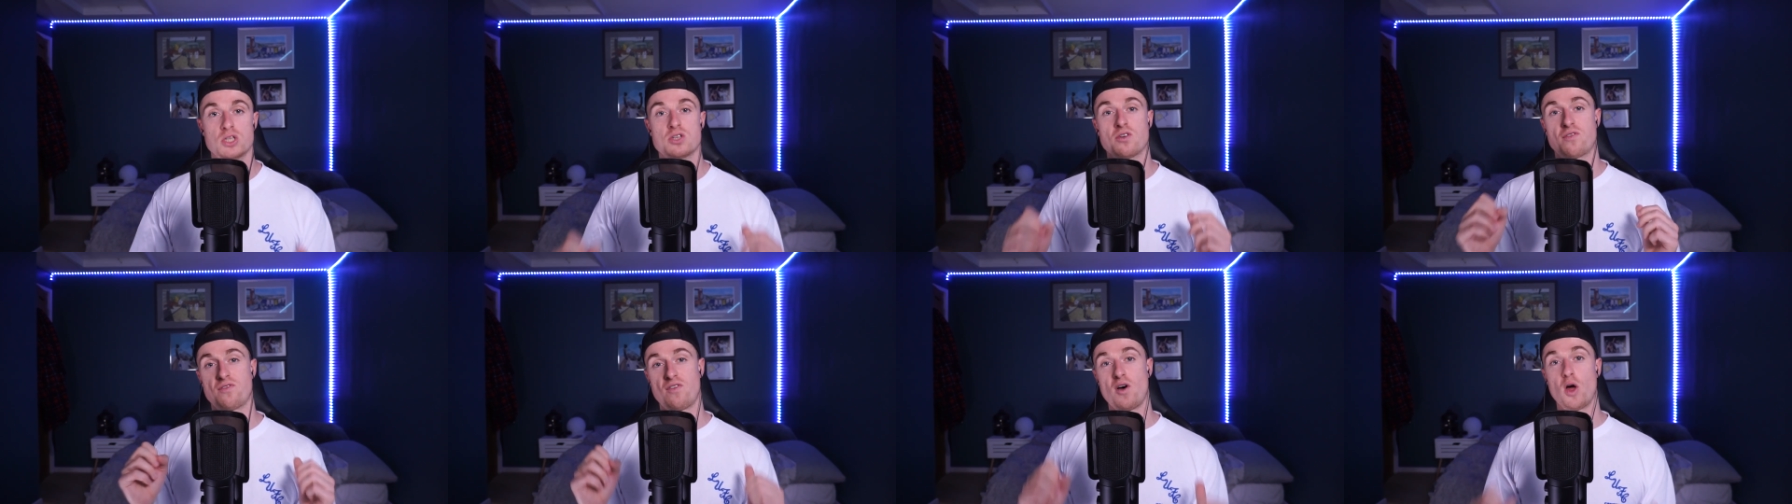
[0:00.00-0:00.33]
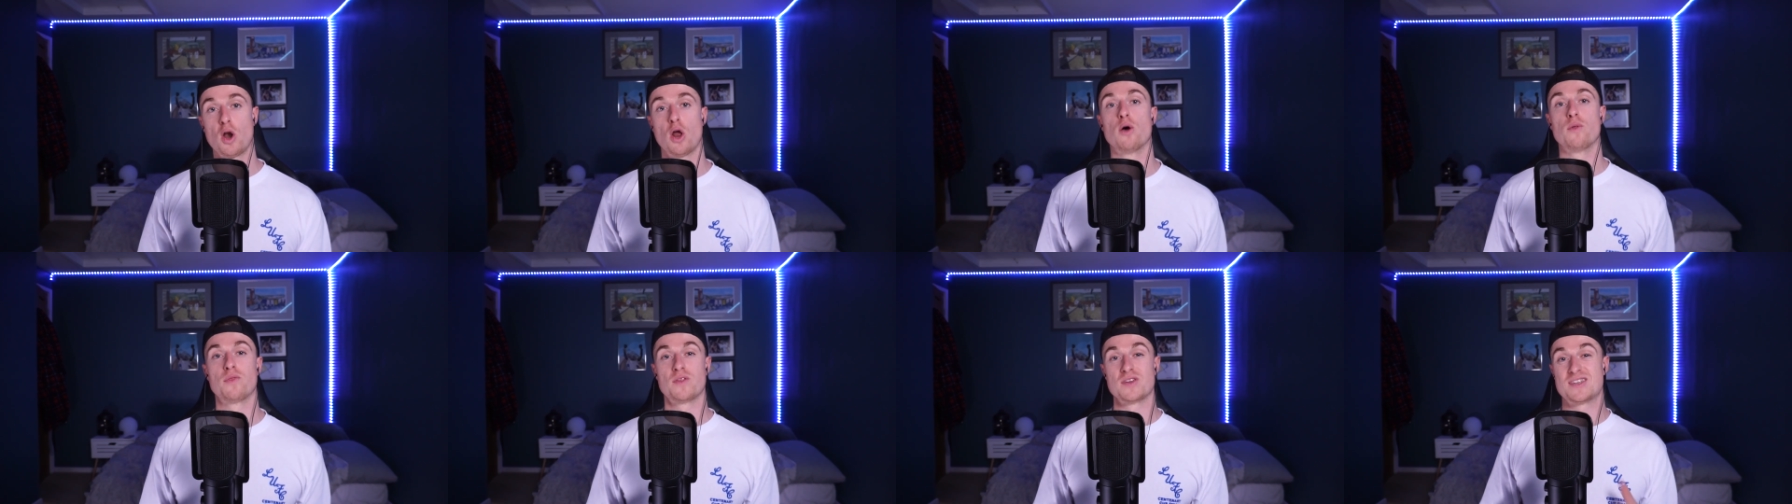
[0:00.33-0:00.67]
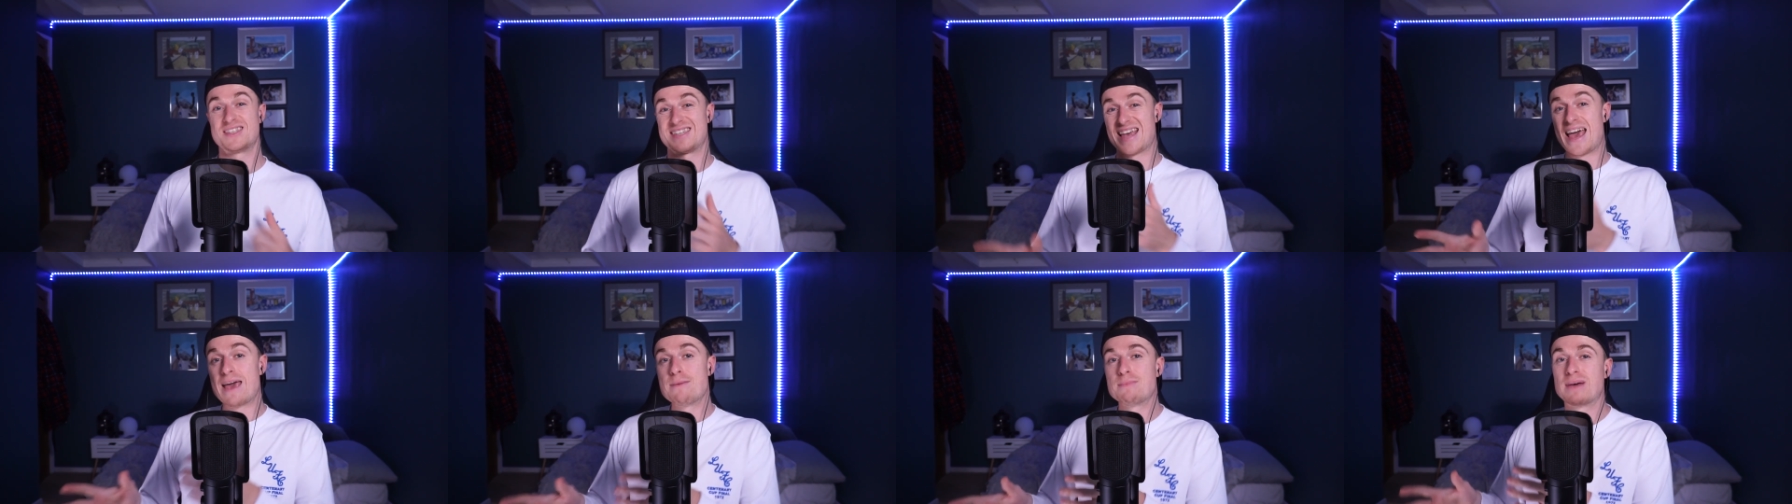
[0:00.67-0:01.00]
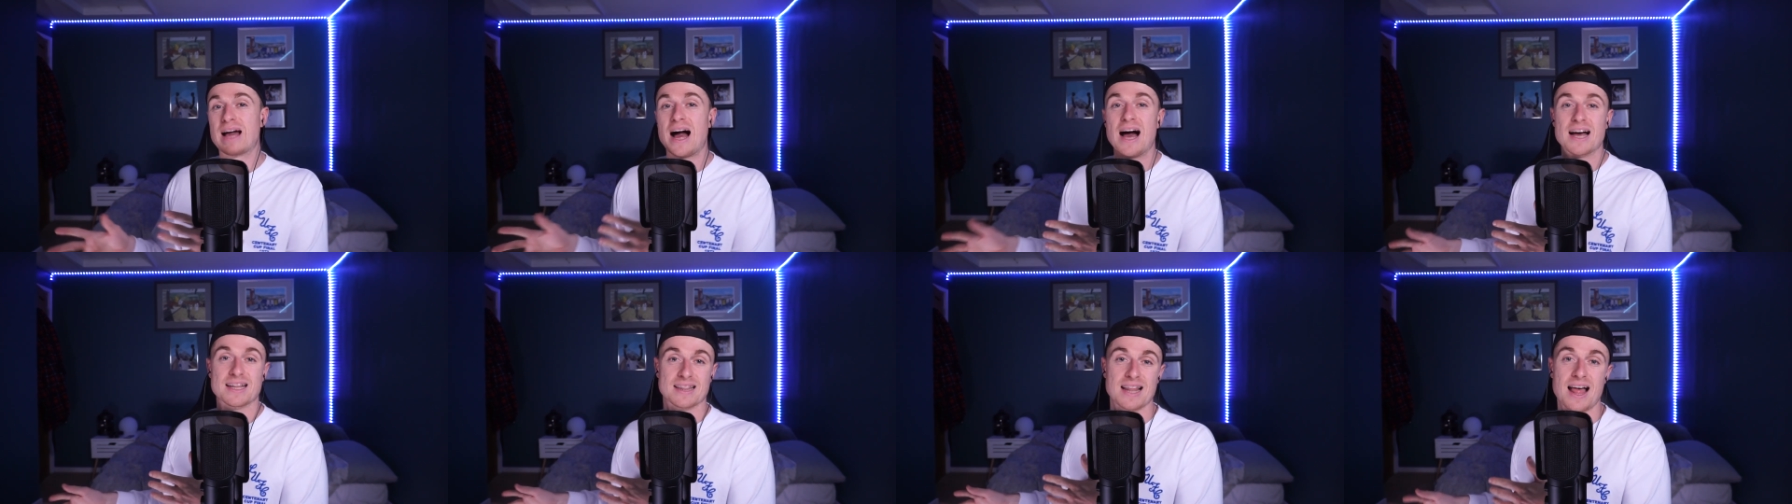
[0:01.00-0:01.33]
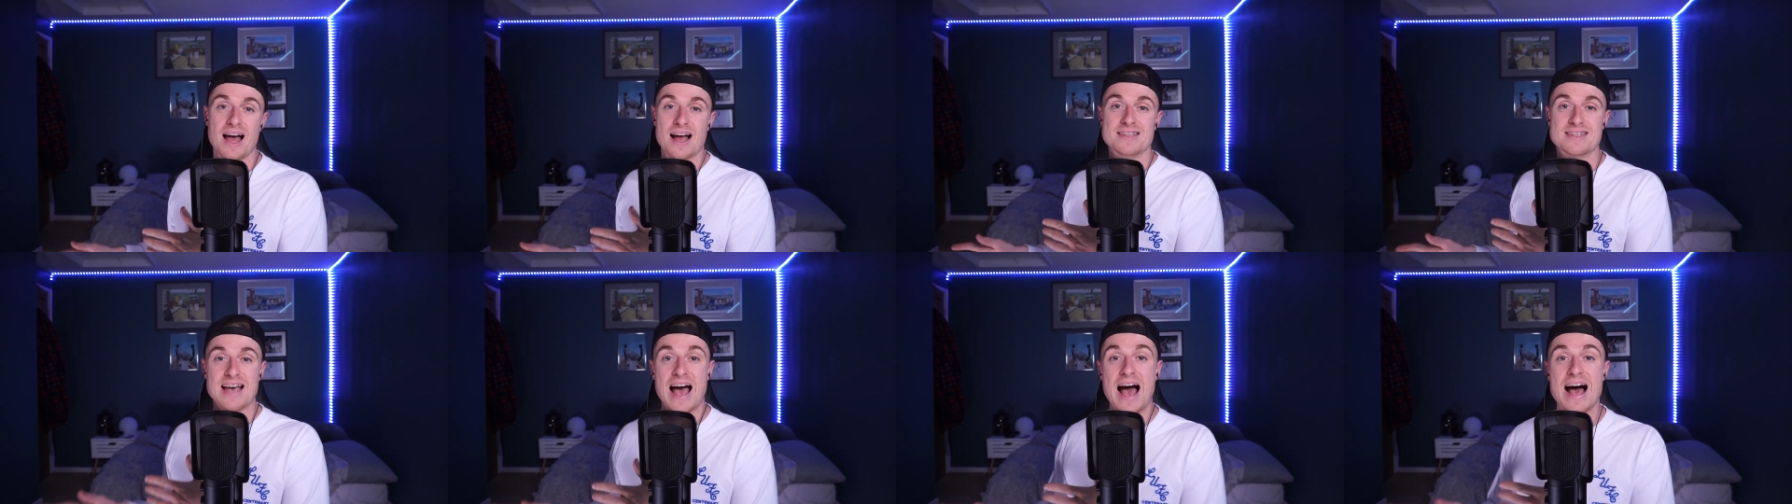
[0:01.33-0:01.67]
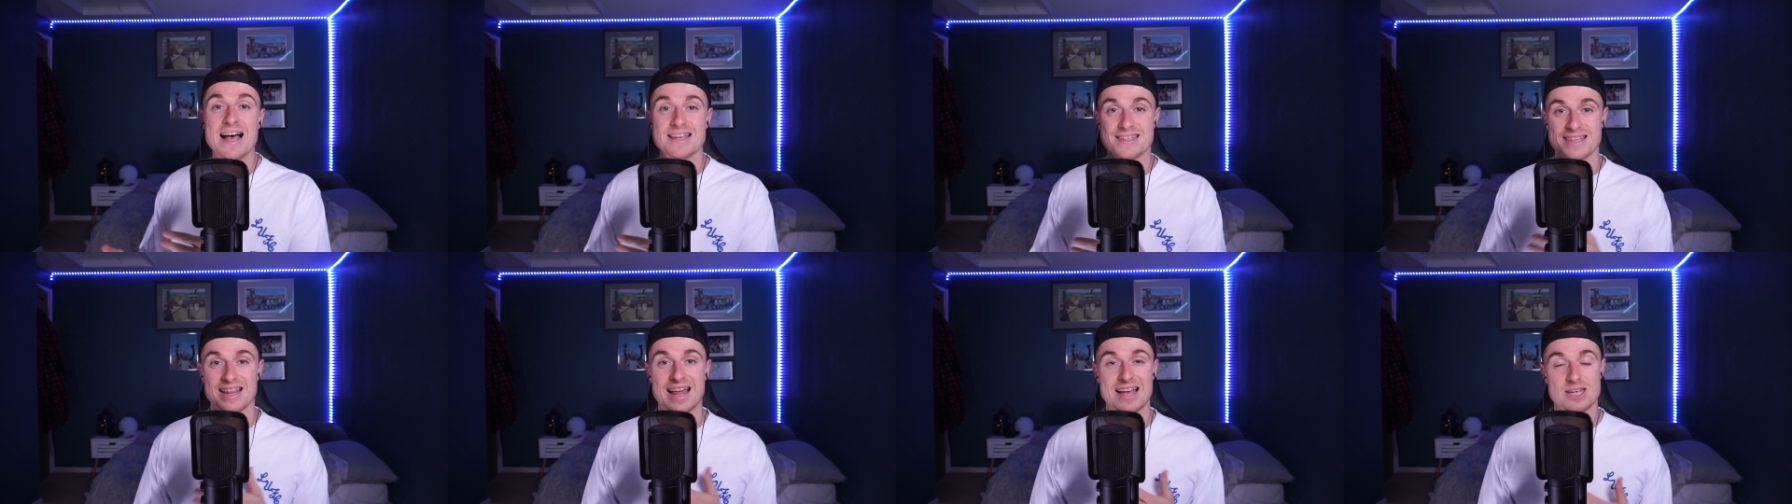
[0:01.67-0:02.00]
to follow the same guidelines
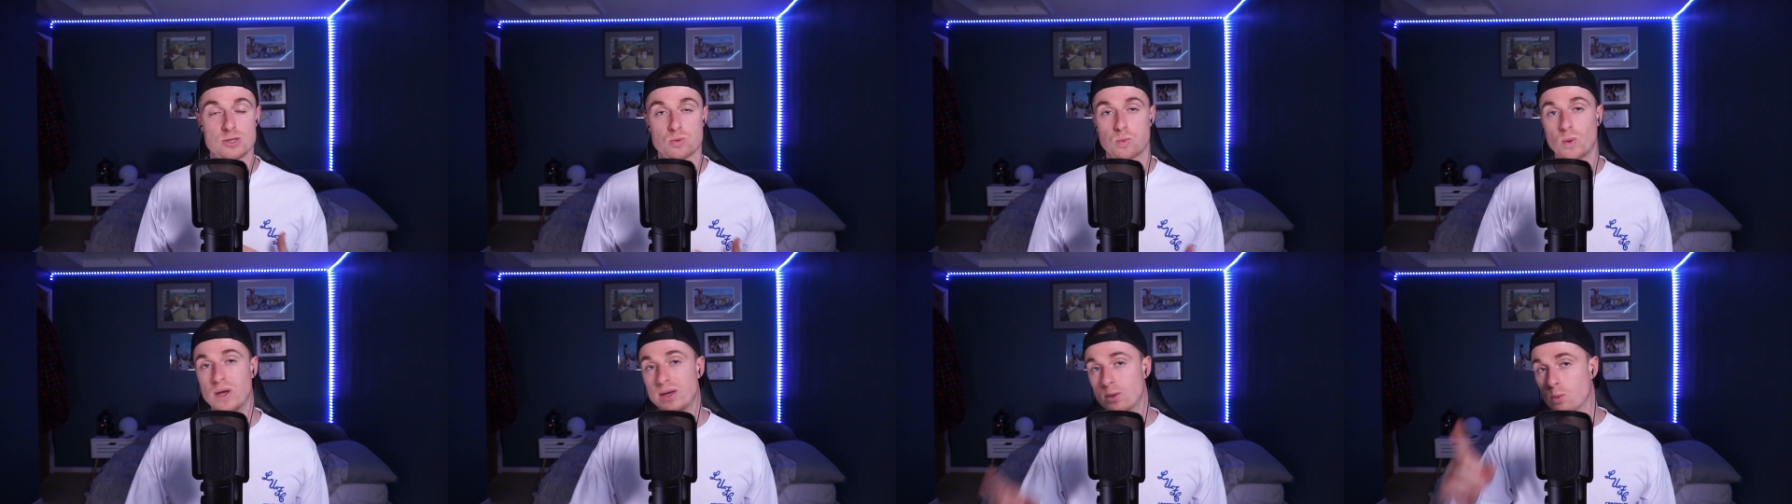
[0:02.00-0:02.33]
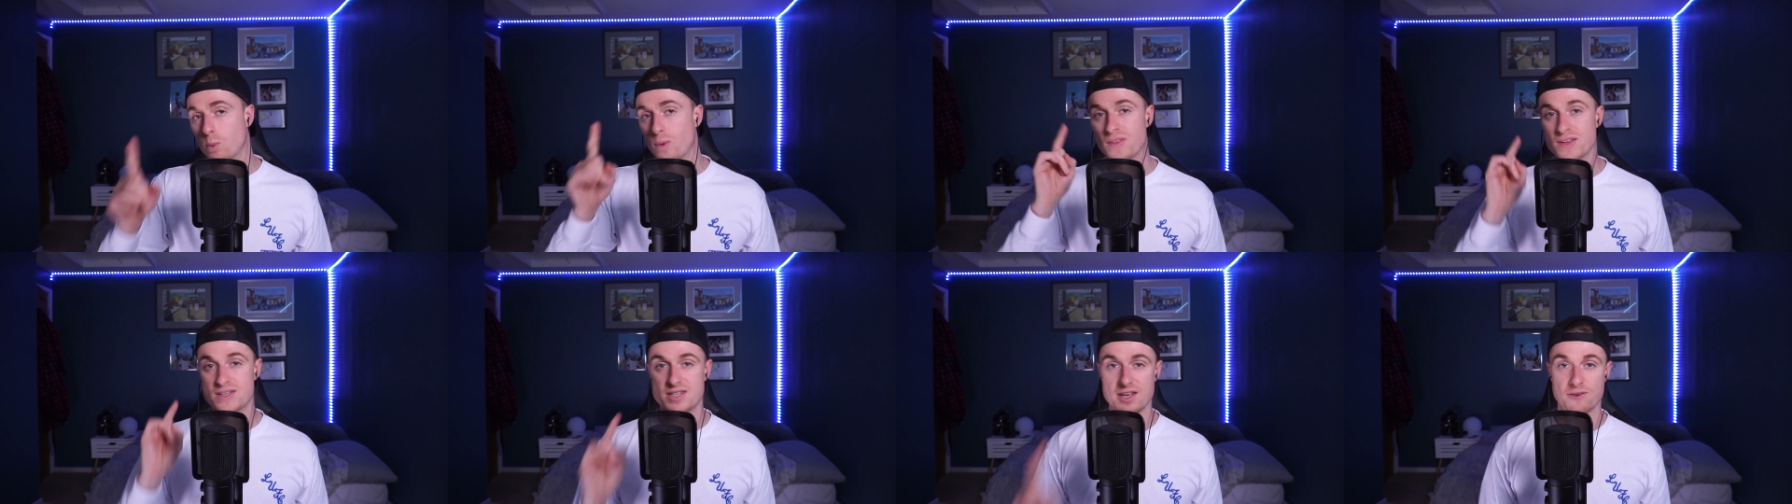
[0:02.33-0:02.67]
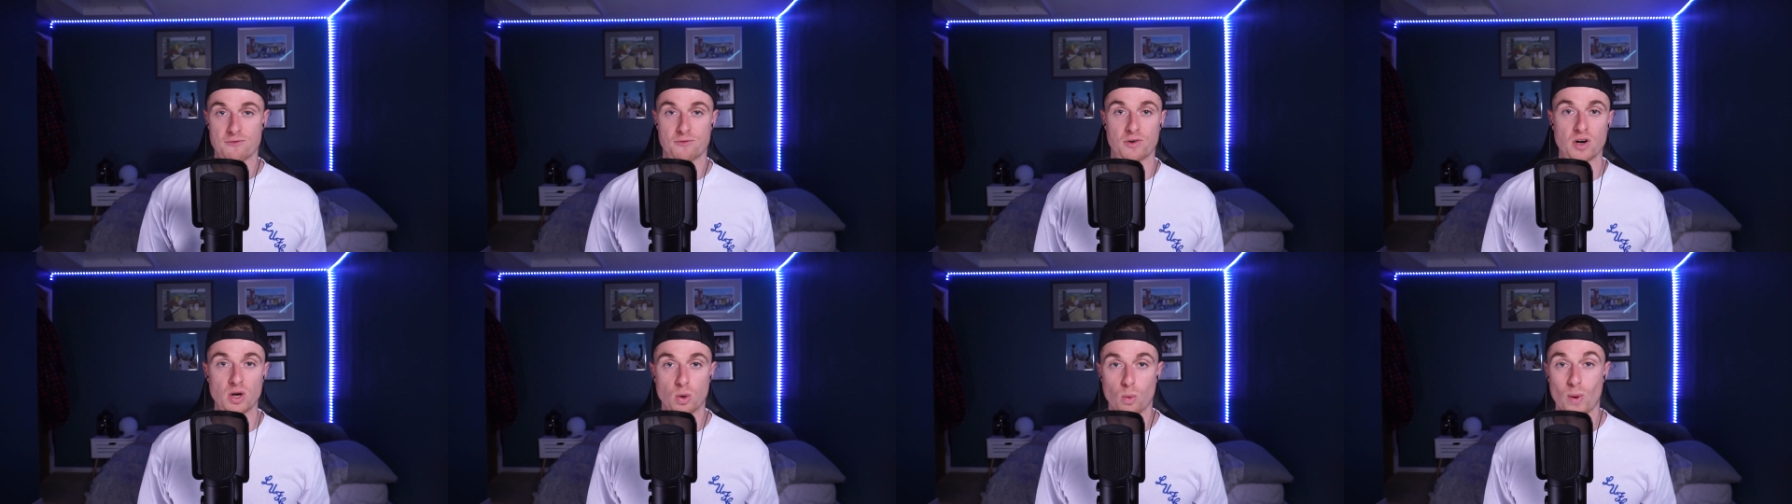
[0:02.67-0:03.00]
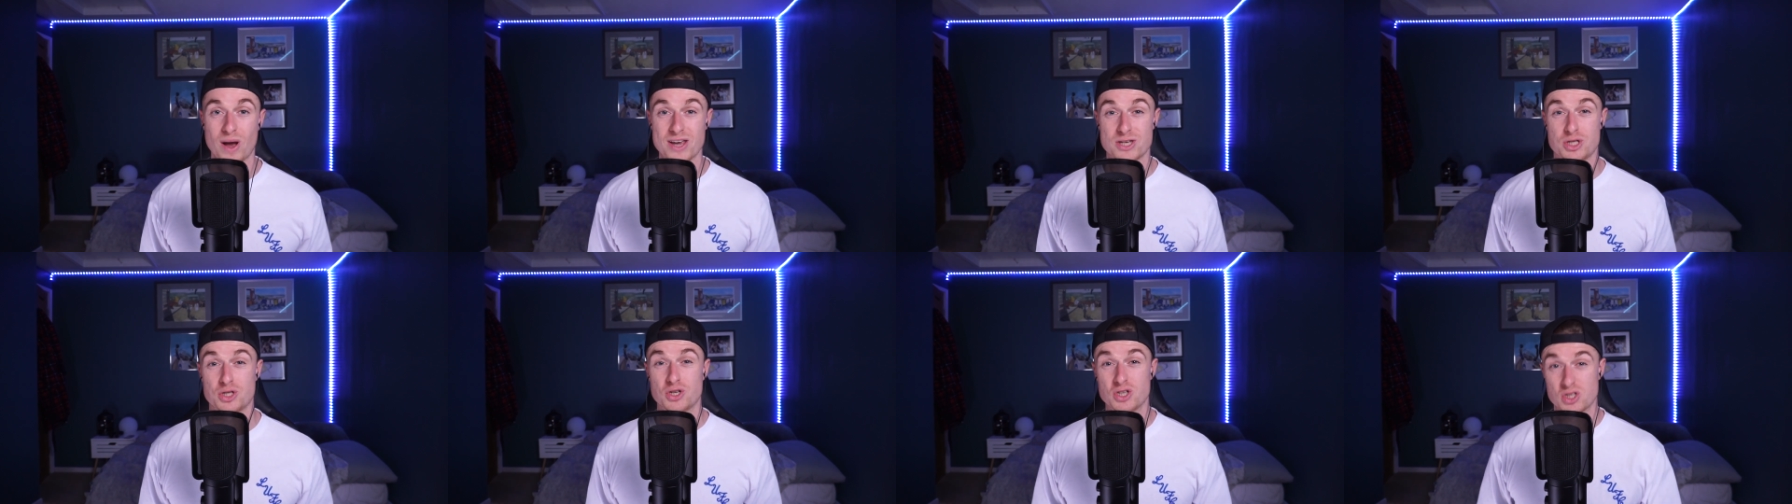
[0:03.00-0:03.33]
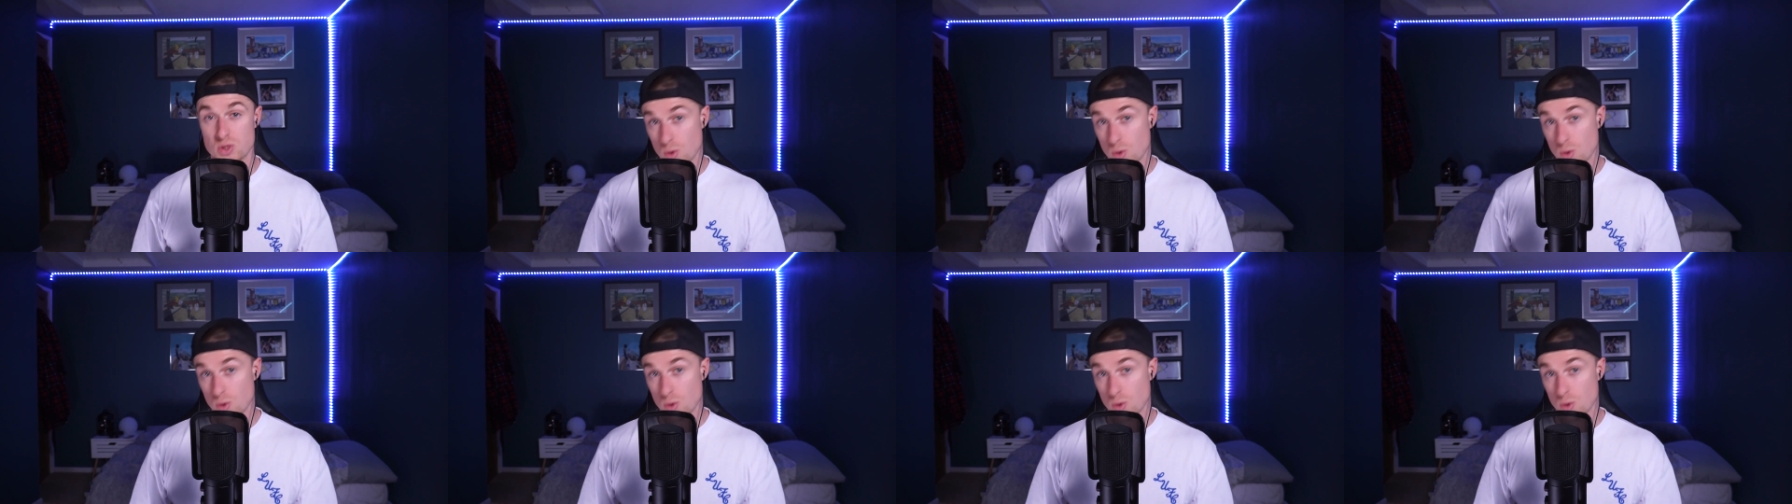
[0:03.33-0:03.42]
as last week with a different question.